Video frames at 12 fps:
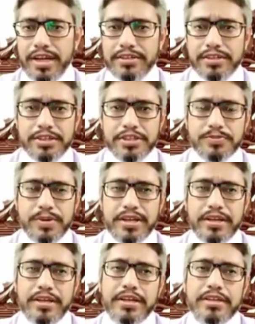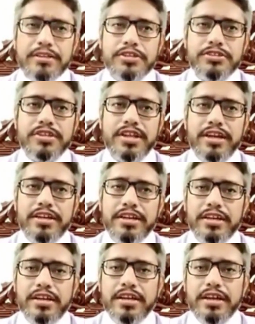at the display in this
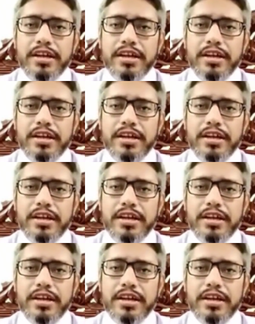slide,